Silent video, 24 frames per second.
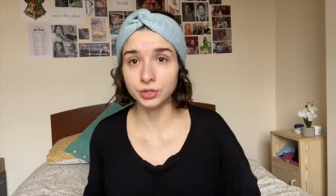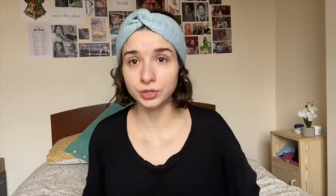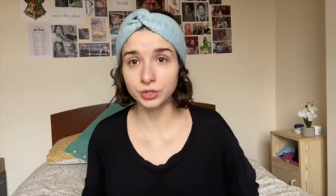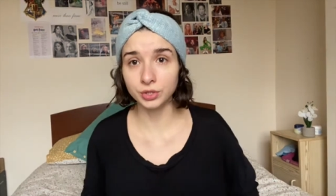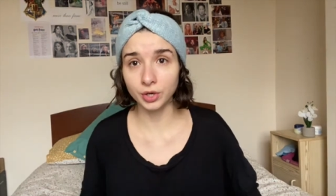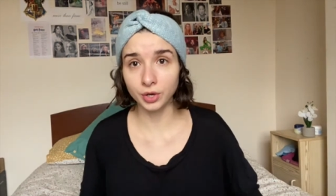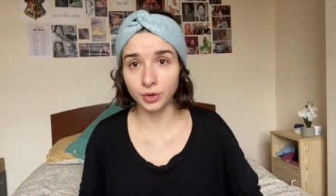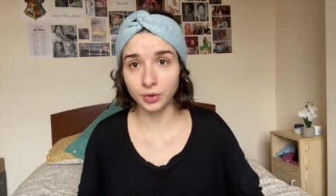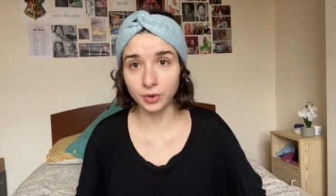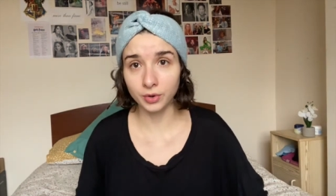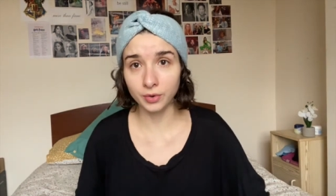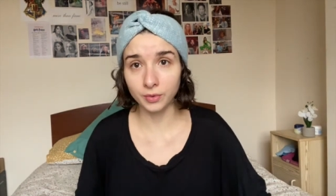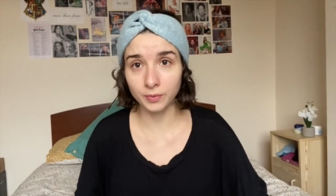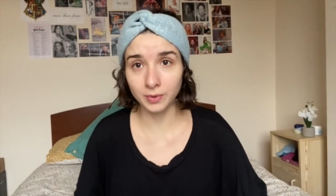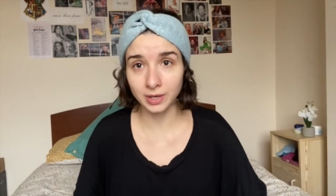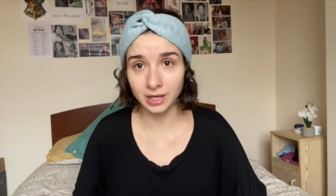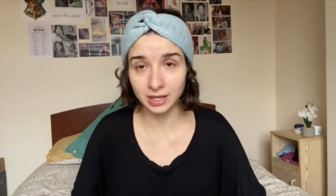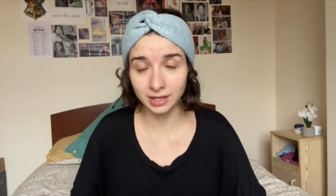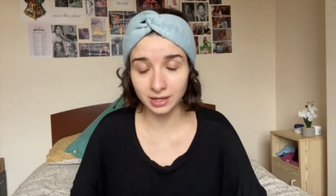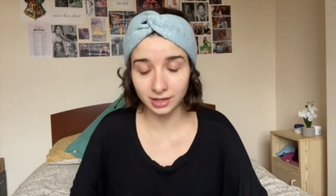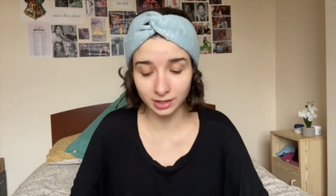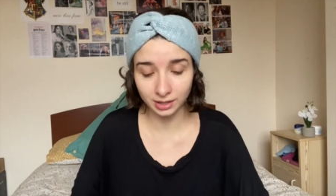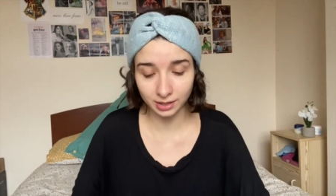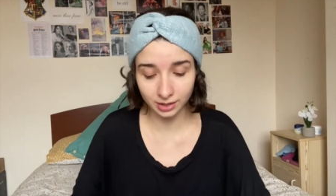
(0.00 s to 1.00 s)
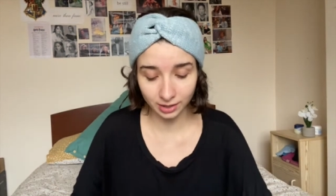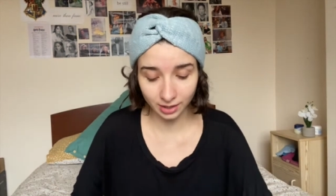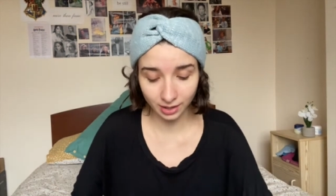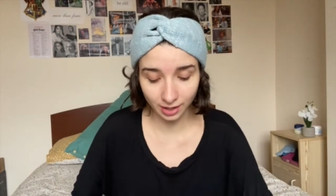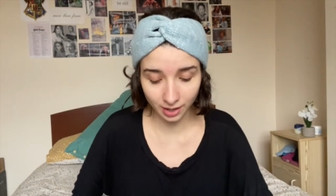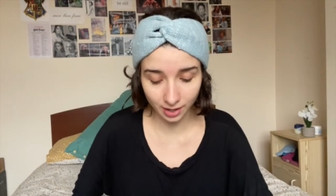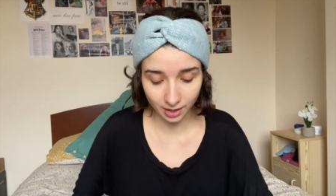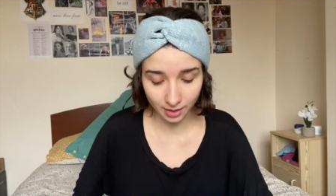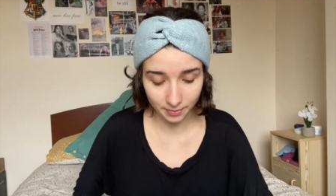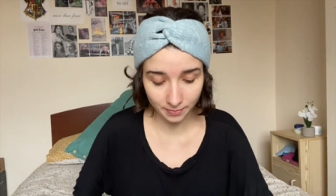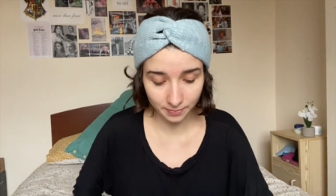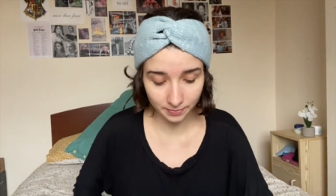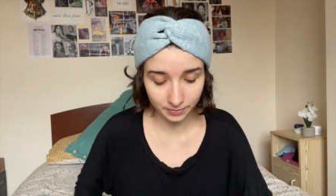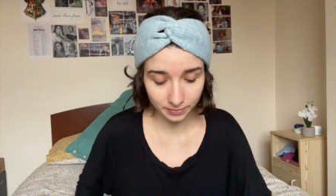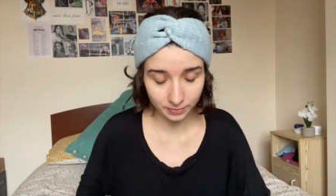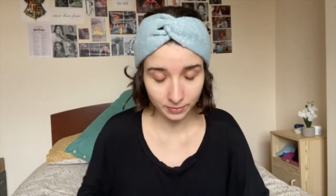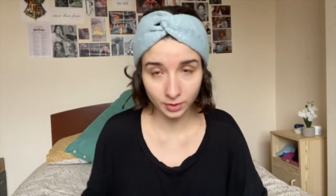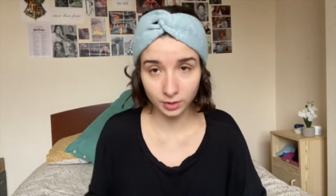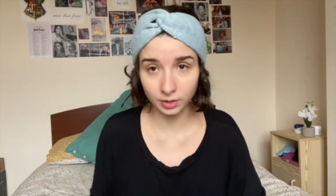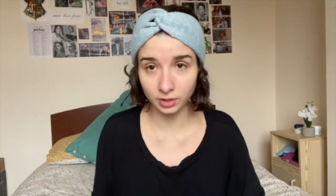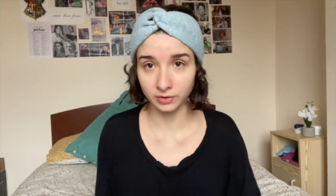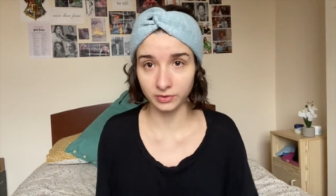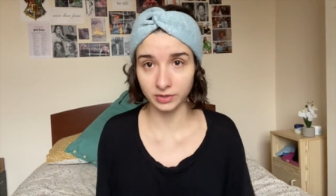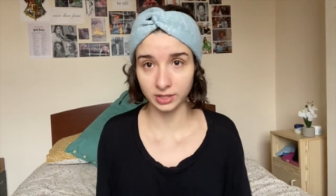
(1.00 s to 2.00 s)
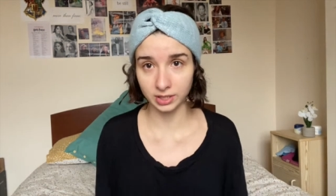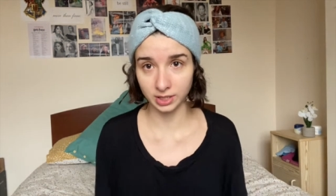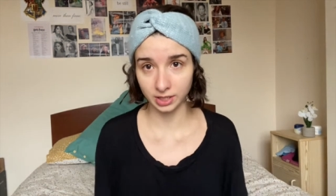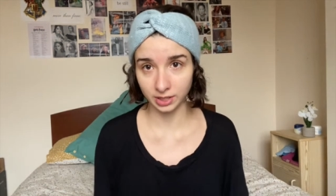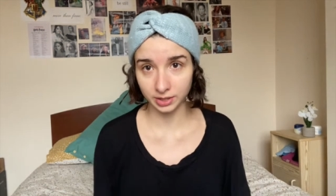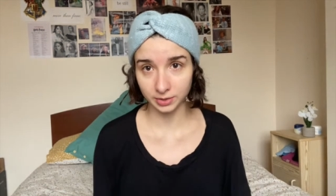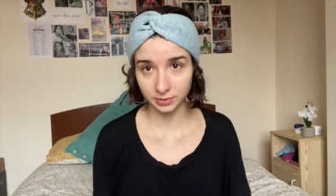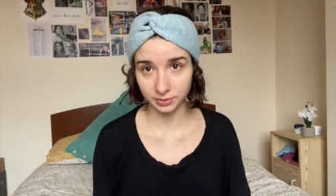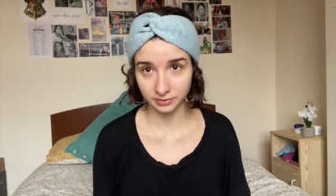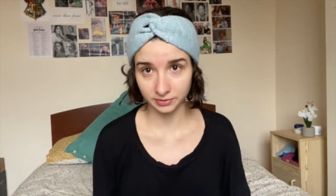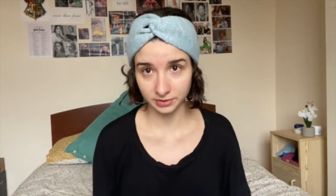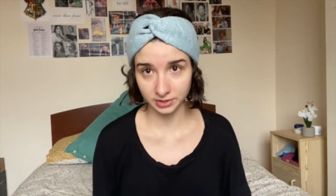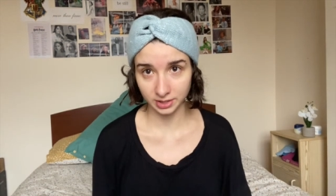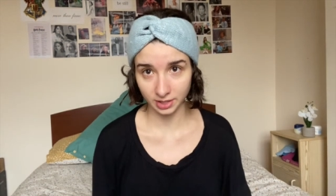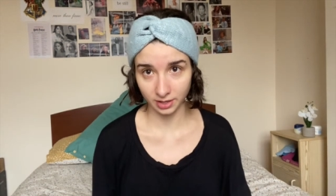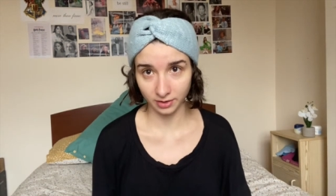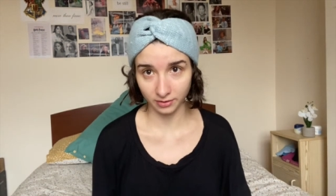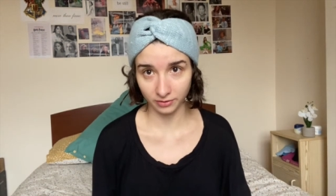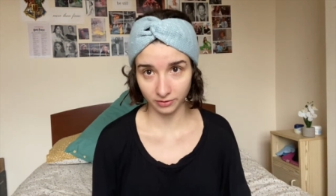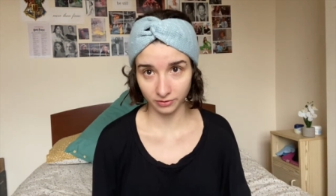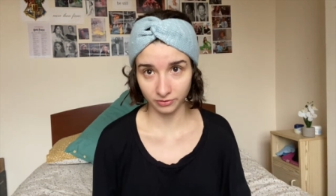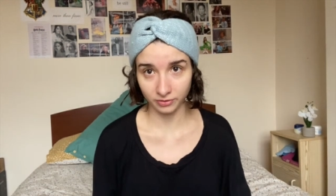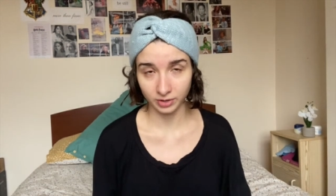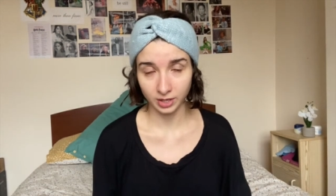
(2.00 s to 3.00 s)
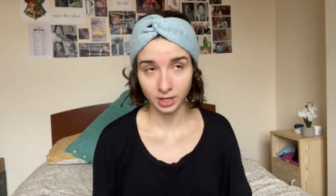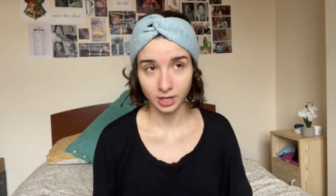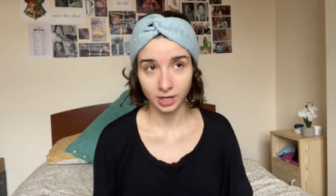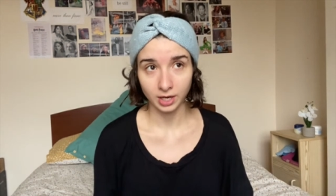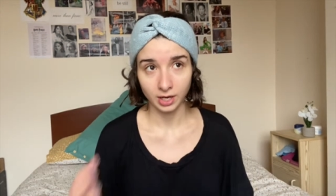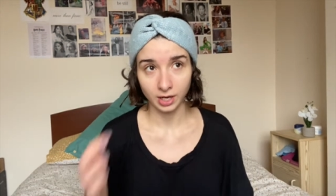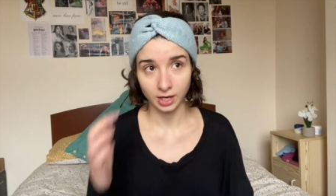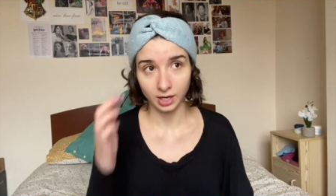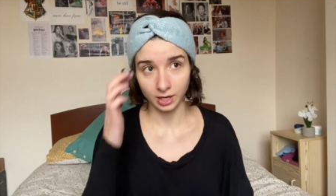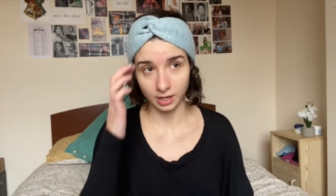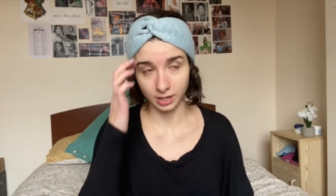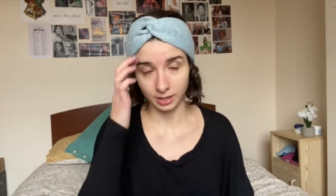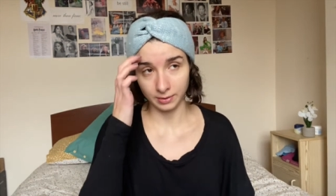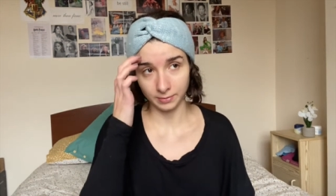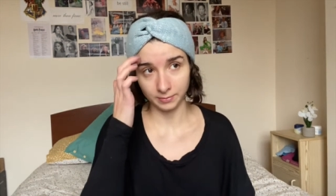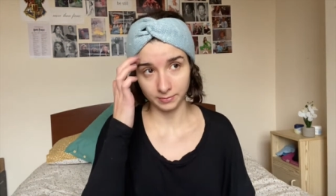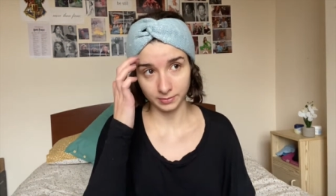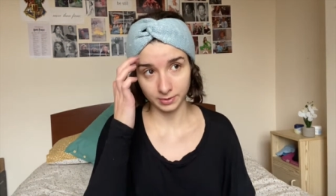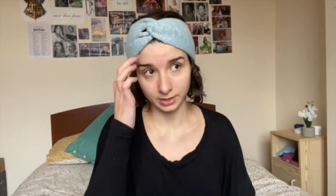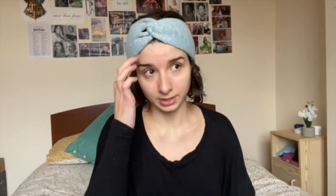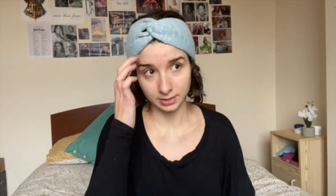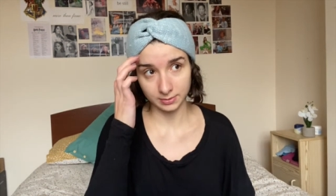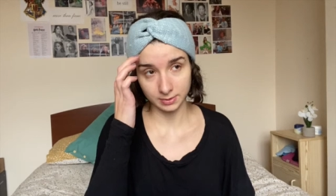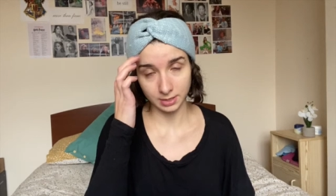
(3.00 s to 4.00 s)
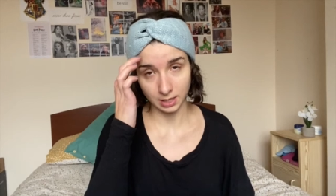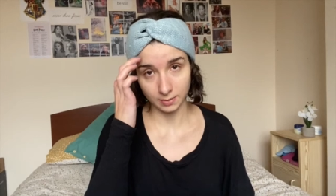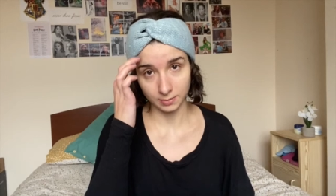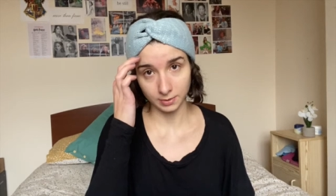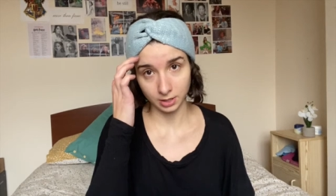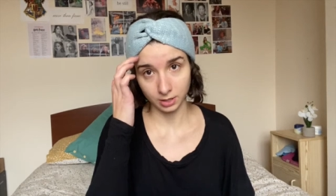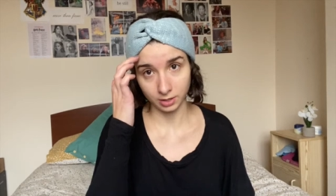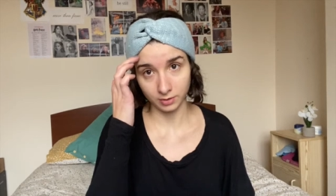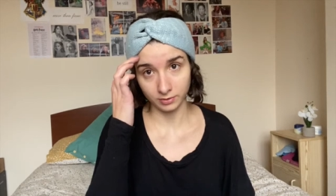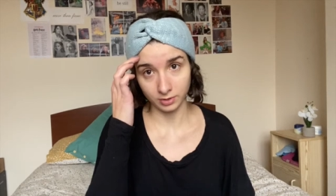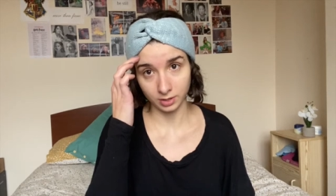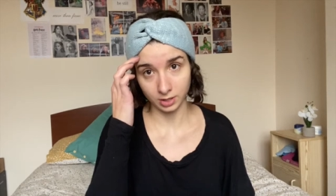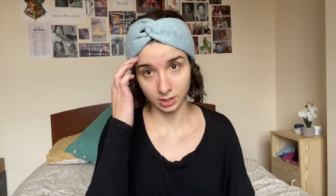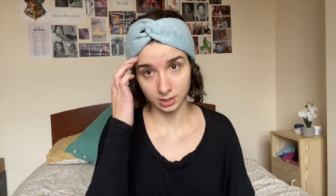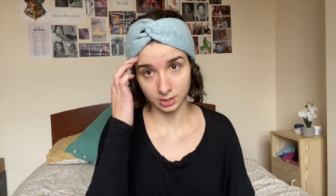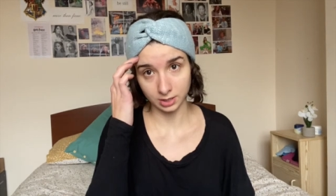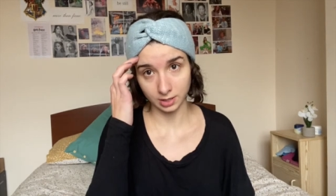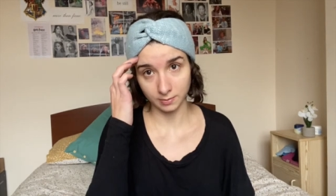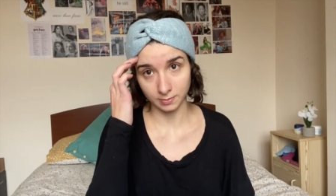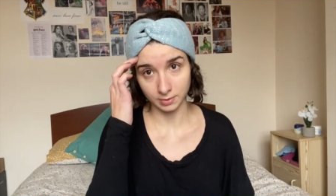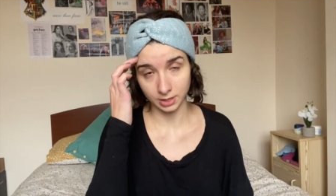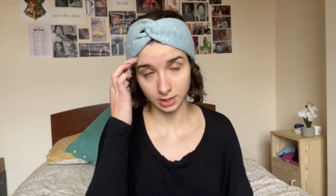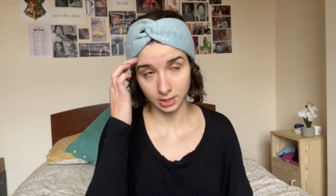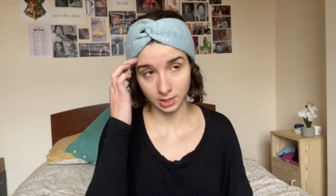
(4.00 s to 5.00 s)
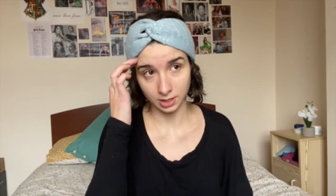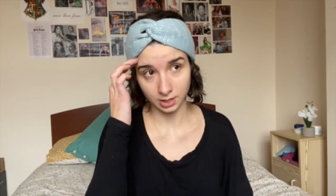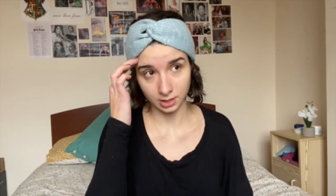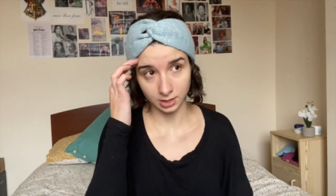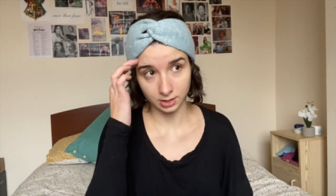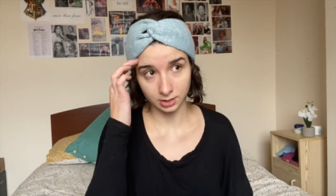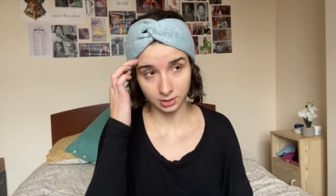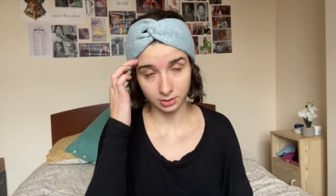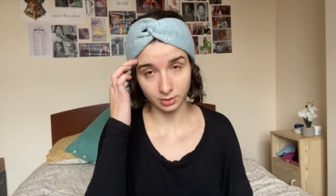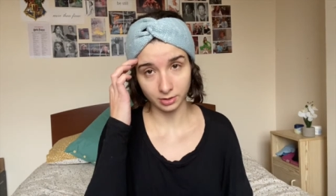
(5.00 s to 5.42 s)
So with um, all of the Taylor Swift stuff, um, that's been happening over the last couple of years.